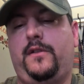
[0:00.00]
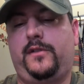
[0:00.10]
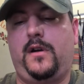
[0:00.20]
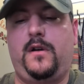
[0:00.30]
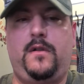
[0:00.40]

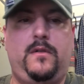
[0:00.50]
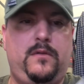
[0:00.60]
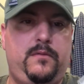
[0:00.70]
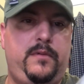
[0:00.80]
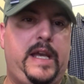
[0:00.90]

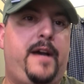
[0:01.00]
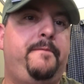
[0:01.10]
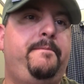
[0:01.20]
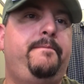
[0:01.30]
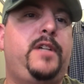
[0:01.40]
So yeah,
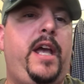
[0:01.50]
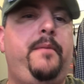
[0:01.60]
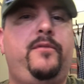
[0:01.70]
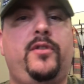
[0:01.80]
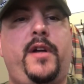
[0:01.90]
okay,
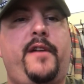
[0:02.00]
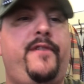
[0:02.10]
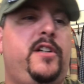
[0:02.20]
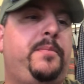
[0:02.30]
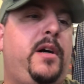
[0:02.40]
so not a
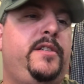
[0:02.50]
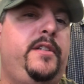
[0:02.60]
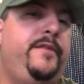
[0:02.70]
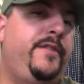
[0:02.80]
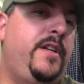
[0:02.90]
false
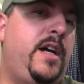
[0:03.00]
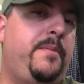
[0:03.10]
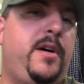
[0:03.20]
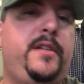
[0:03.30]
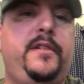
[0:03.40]
positive, not a
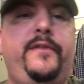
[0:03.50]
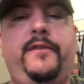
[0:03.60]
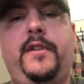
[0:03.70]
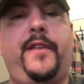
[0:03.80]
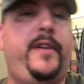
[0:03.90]
positive,
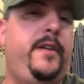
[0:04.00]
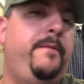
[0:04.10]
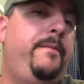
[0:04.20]
nothing.